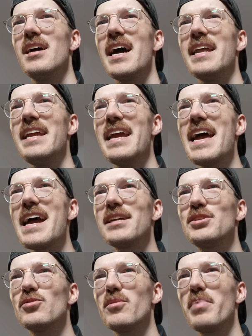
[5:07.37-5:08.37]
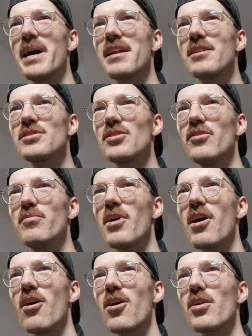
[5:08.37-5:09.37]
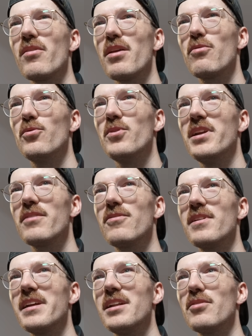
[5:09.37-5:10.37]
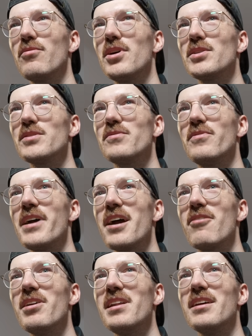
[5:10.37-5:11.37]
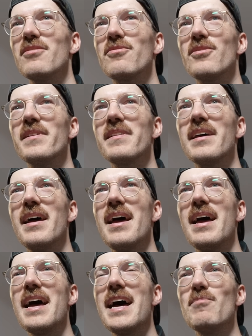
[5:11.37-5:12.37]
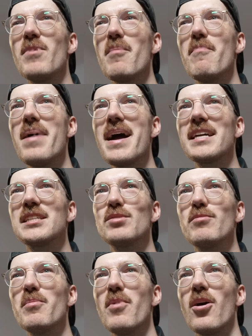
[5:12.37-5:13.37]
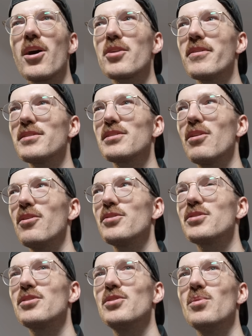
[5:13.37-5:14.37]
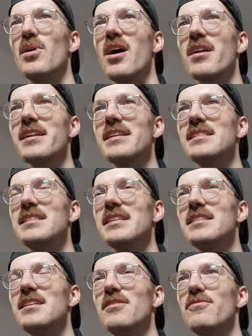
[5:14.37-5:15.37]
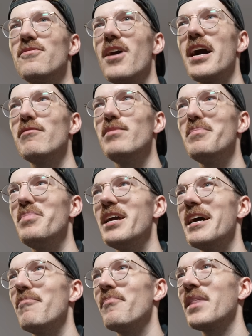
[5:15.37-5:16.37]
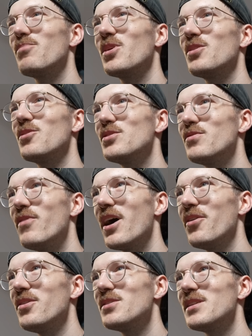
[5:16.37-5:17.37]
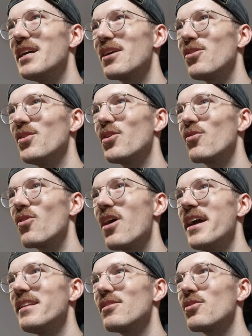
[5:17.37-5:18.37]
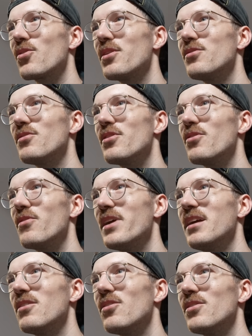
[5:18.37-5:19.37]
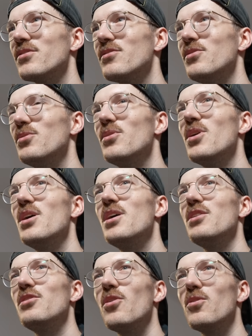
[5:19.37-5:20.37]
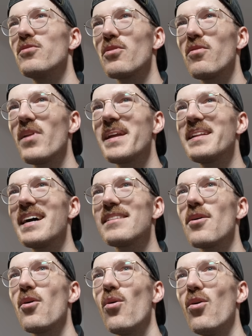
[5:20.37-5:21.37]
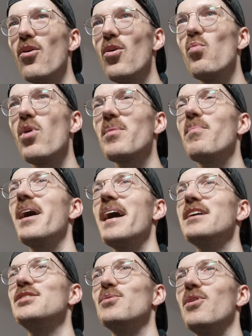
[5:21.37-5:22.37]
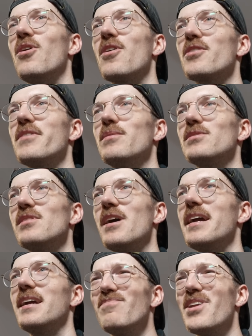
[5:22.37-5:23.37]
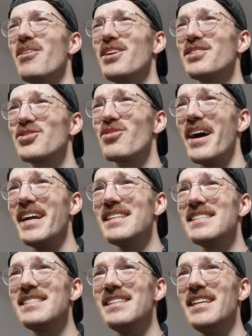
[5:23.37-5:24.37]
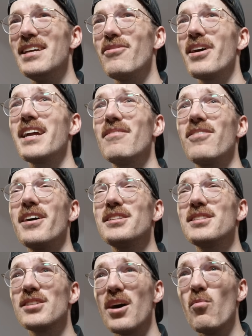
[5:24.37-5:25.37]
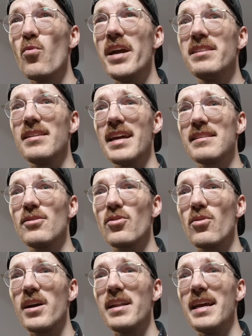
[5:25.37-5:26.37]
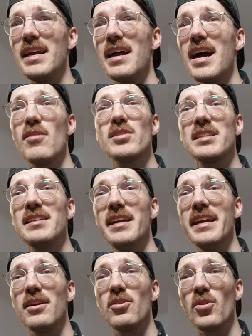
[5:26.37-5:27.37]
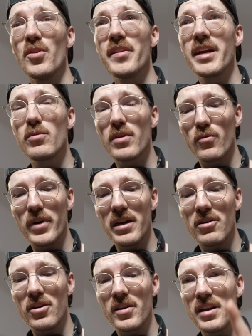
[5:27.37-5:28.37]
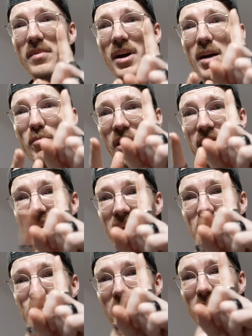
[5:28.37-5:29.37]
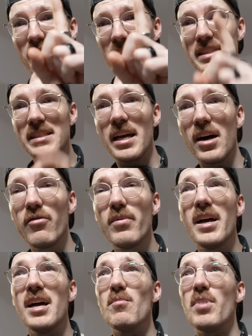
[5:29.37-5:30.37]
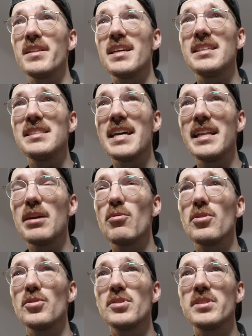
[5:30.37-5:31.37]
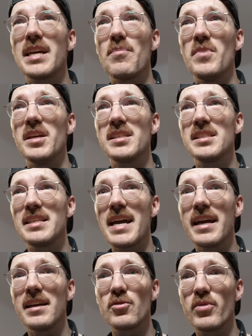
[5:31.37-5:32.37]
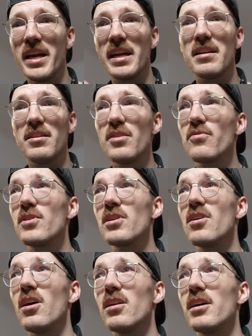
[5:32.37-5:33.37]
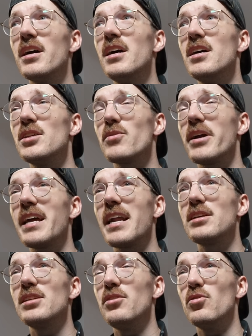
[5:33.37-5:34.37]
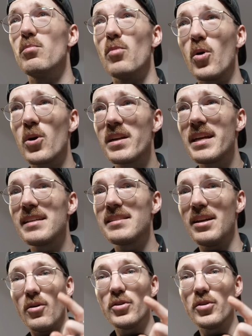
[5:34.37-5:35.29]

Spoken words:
And the actual patterns of my heart rate through different intervals was very different. And my maximum heart rate is closer to 165 BPM. But those values here on the right, according to the RingConn 2, don't reflect at all what my actual heart rate was like. Now I'll try and see if I can find some way to get to the raw data. I was actually in contact with RingConn. I bought this ring myself, but they said they would also send me a second ring in a different color so I can actually do more testing.